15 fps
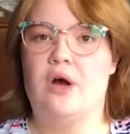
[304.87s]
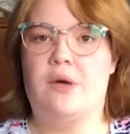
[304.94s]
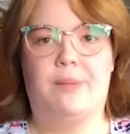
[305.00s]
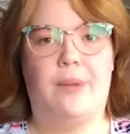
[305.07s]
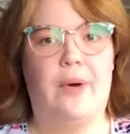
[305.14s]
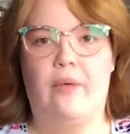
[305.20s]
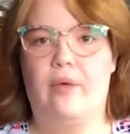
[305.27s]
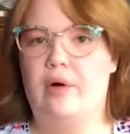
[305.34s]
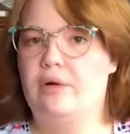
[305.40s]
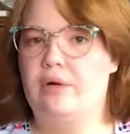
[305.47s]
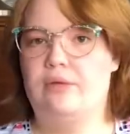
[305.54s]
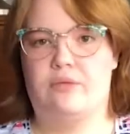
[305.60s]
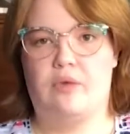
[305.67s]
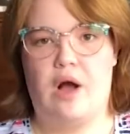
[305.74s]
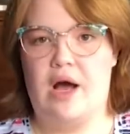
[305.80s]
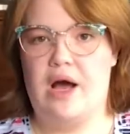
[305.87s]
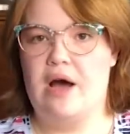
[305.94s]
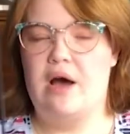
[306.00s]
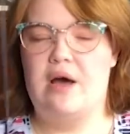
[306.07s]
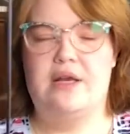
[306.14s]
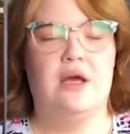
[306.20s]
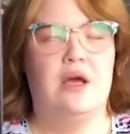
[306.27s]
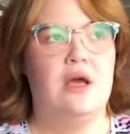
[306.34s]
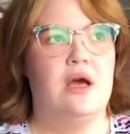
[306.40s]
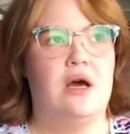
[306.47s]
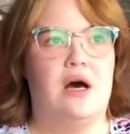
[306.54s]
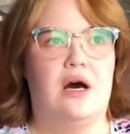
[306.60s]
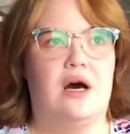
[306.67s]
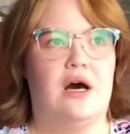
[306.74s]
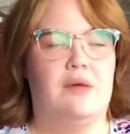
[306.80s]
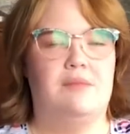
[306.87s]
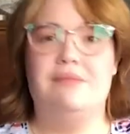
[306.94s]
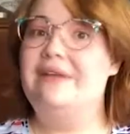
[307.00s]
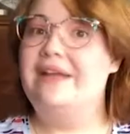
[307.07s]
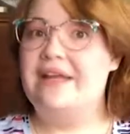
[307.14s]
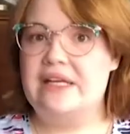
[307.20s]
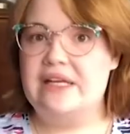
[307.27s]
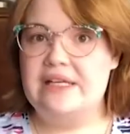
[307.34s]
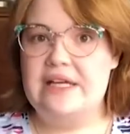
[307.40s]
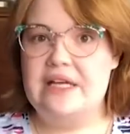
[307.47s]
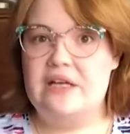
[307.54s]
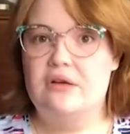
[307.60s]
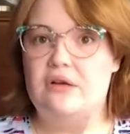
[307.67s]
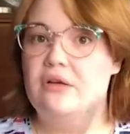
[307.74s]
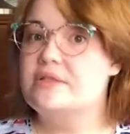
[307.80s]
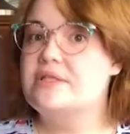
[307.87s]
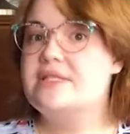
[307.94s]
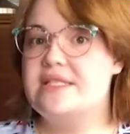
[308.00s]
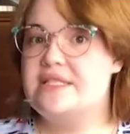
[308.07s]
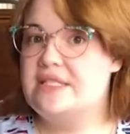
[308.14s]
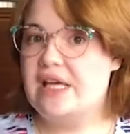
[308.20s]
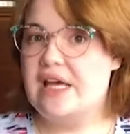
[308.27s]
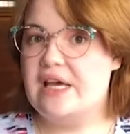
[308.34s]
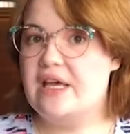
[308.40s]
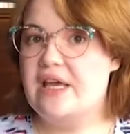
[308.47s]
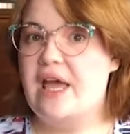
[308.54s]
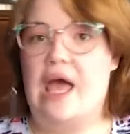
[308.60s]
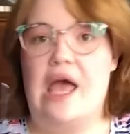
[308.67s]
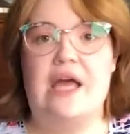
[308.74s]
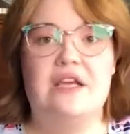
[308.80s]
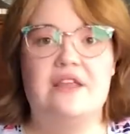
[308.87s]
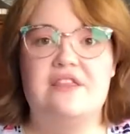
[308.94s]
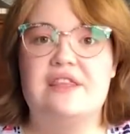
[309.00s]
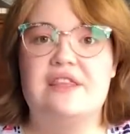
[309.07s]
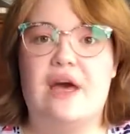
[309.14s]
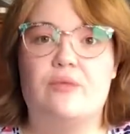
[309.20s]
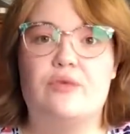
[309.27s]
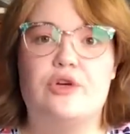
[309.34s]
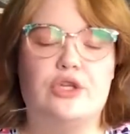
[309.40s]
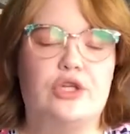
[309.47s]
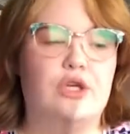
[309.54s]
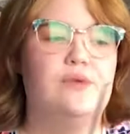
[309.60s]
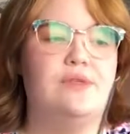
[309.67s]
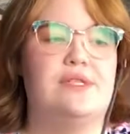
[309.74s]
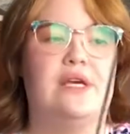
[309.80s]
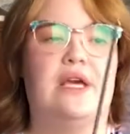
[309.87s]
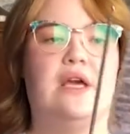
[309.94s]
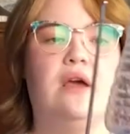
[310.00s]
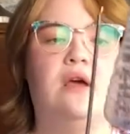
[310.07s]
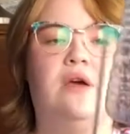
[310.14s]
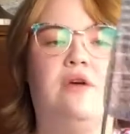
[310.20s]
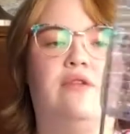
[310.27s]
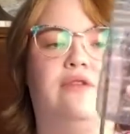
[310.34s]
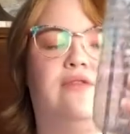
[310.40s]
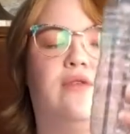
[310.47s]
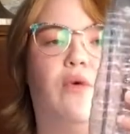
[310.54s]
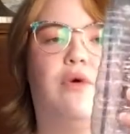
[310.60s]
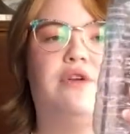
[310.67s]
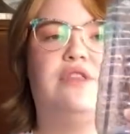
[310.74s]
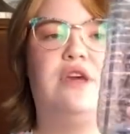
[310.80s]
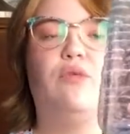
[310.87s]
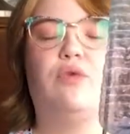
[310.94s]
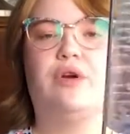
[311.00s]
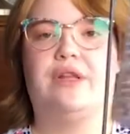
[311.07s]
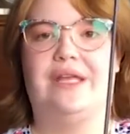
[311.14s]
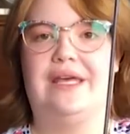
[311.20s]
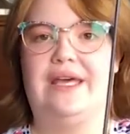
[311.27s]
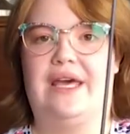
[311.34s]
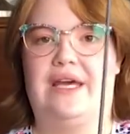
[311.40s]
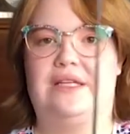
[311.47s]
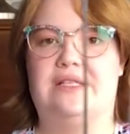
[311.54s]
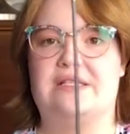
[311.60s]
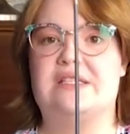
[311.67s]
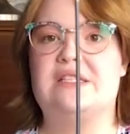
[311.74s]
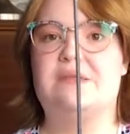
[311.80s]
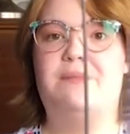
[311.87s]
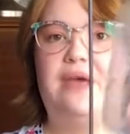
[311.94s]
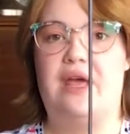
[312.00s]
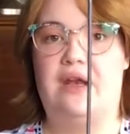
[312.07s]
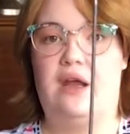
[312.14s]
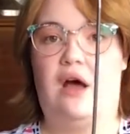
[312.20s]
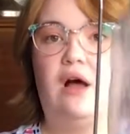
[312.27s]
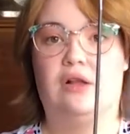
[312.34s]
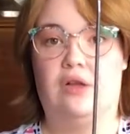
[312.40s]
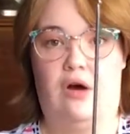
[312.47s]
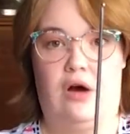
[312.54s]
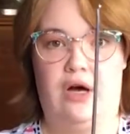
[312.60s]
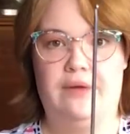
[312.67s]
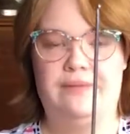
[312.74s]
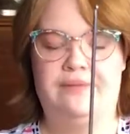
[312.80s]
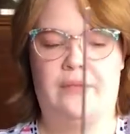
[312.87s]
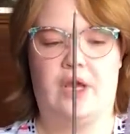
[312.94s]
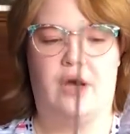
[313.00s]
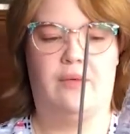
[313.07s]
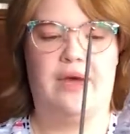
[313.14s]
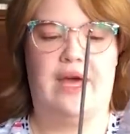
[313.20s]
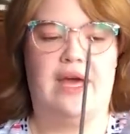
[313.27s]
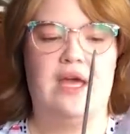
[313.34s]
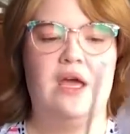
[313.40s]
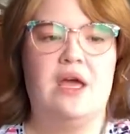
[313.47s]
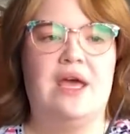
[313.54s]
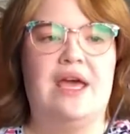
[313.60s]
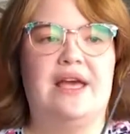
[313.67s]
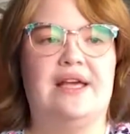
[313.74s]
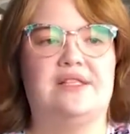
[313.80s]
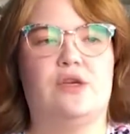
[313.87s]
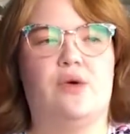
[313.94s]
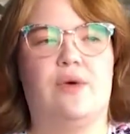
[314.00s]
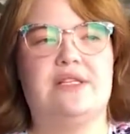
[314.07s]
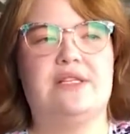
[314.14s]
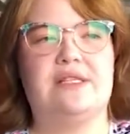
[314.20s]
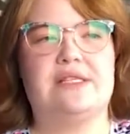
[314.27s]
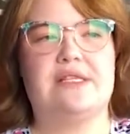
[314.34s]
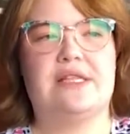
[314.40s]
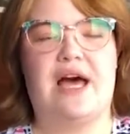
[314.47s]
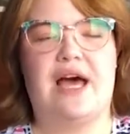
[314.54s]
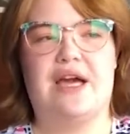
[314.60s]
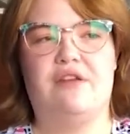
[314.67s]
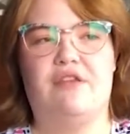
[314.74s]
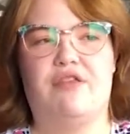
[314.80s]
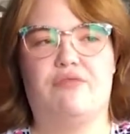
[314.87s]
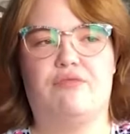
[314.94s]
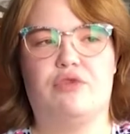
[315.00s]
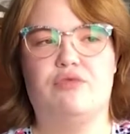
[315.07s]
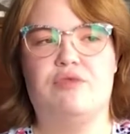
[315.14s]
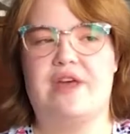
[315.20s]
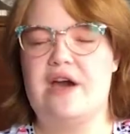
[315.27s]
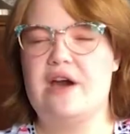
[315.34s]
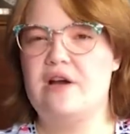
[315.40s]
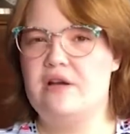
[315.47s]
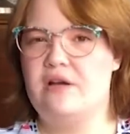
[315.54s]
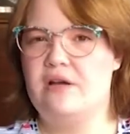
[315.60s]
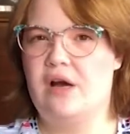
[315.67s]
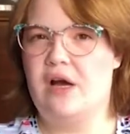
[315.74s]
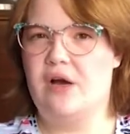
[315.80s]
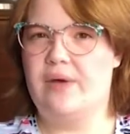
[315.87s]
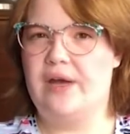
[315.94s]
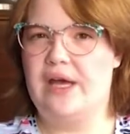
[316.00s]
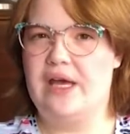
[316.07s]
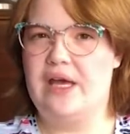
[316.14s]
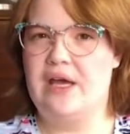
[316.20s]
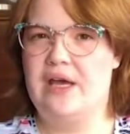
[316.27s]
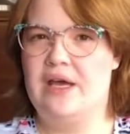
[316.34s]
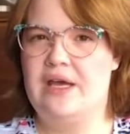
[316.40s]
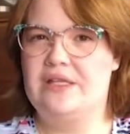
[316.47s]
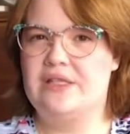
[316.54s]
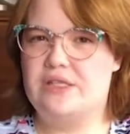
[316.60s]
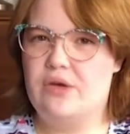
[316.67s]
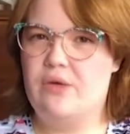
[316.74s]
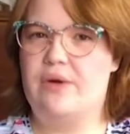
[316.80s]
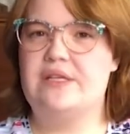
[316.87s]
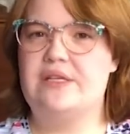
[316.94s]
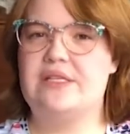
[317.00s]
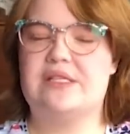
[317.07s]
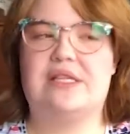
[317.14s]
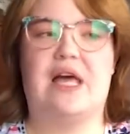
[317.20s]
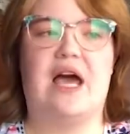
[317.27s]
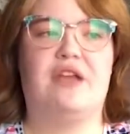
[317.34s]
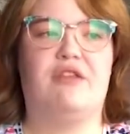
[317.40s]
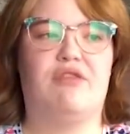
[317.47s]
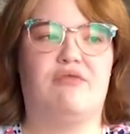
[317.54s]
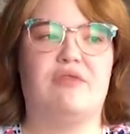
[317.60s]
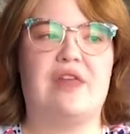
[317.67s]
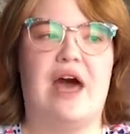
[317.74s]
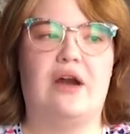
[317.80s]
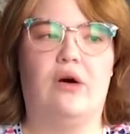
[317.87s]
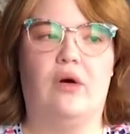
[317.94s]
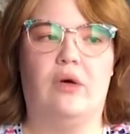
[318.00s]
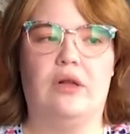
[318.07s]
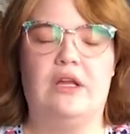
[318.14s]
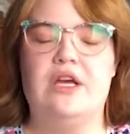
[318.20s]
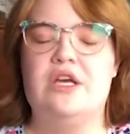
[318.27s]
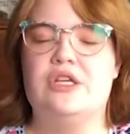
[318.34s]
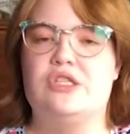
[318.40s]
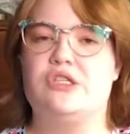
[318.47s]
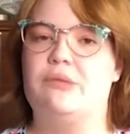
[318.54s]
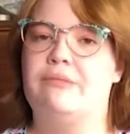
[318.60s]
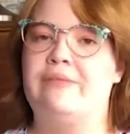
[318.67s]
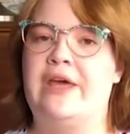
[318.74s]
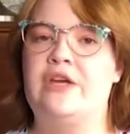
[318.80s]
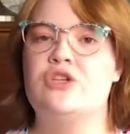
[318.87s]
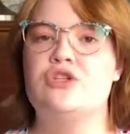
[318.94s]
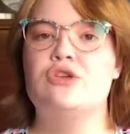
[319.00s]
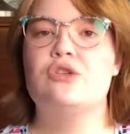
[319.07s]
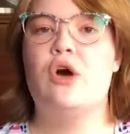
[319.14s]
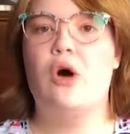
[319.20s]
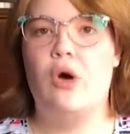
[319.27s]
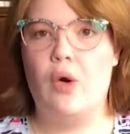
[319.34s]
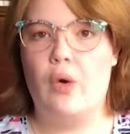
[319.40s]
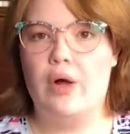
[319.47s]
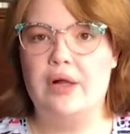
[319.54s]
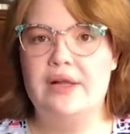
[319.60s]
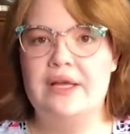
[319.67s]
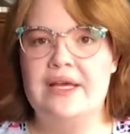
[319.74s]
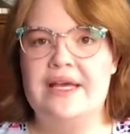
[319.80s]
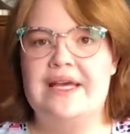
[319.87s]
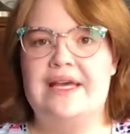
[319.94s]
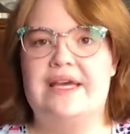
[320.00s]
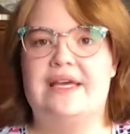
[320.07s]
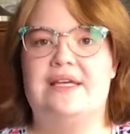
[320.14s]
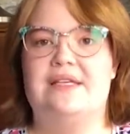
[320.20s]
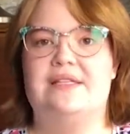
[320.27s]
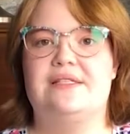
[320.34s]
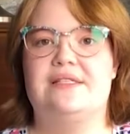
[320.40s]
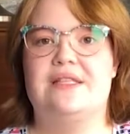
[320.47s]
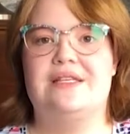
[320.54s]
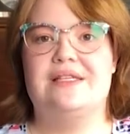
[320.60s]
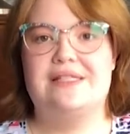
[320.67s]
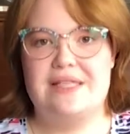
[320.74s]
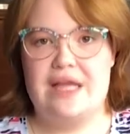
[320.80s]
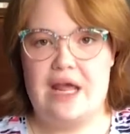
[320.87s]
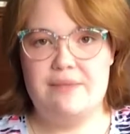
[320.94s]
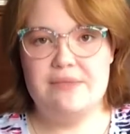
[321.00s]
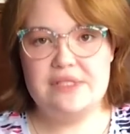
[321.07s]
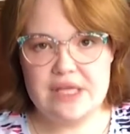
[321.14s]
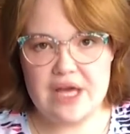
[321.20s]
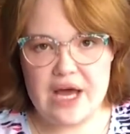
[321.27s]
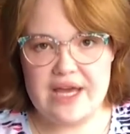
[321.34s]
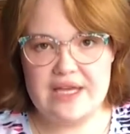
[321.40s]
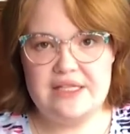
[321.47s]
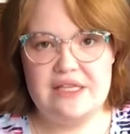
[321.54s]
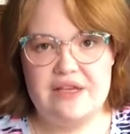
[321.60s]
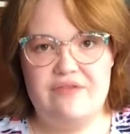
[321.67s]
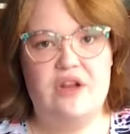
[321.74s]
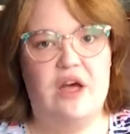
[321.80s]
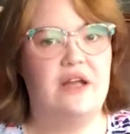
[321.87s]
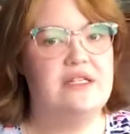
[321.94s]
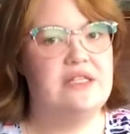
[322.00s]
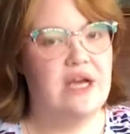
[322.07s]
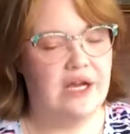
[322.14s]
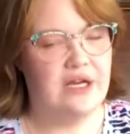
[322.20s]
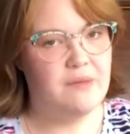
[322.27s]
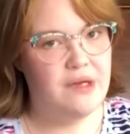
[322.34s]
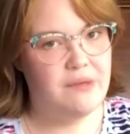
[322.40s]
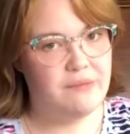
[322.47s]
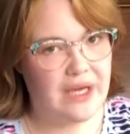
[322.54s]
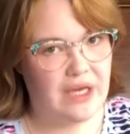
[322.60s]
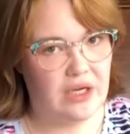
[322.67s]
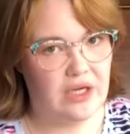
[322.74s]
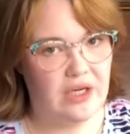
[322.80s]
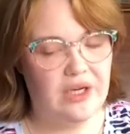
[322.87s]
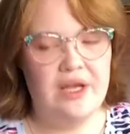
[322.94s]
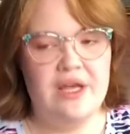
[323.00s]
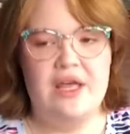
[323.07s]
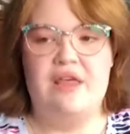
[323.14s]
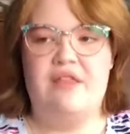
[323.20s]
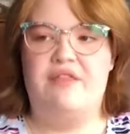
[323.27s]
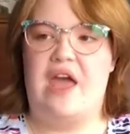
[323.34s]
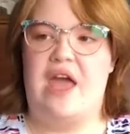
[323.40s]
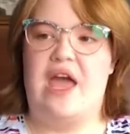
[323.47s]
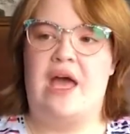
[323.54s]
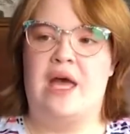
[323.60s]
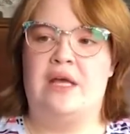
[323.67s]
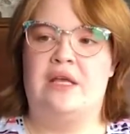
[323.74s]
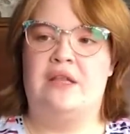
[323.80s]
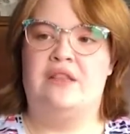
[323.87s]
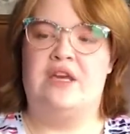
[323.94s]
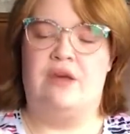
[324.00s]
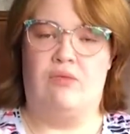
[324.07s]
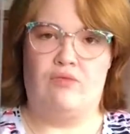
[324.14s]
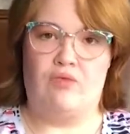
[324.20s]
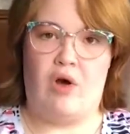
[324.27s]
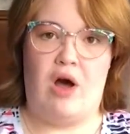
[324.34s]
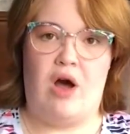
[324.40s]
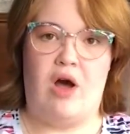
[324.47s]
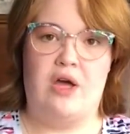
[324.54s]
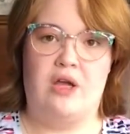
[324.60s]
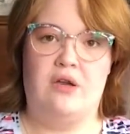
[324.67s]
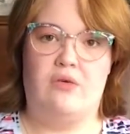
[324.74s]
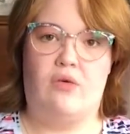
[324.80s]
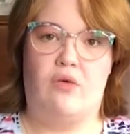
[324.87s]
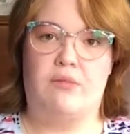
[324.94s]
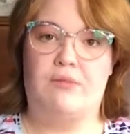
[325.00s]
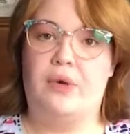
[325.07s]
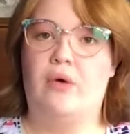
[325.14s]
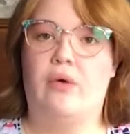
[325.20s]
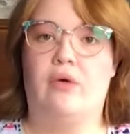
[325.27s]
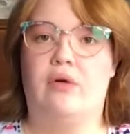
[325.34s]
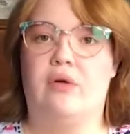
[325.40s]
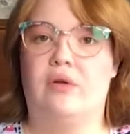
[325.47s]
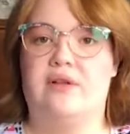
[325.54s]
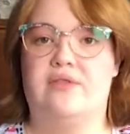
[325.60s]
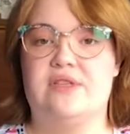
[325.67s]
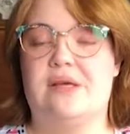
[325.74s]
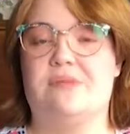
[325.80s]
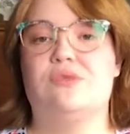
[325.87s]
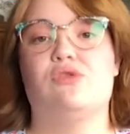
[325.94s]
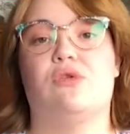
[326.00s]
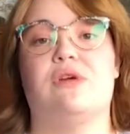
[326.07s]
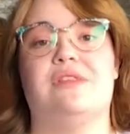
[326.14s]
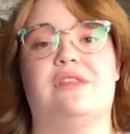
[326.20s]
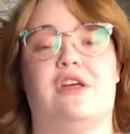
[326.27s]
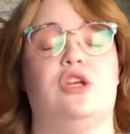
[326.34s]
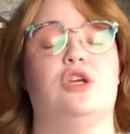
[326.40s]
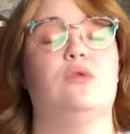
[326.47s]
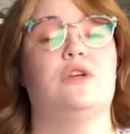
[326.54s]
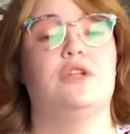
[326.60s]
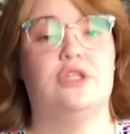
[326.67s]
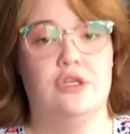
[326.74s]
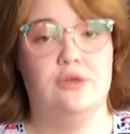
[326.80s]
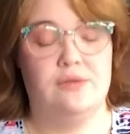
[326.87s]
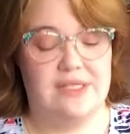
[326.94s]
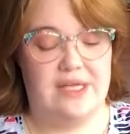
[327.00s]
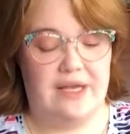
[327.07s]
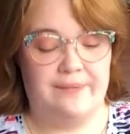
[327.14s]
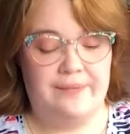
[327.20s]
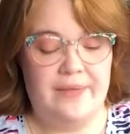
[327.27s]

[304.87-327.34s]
pole, rod, knitting needle, stick, anything that we're using for the whirligig to spin along, okay, it's going to slide through there, okay? It's going to slide through that hole. So make sure the hole is the same size, if not a tiny bit bigger, than the rod or pole of some sort that you are using.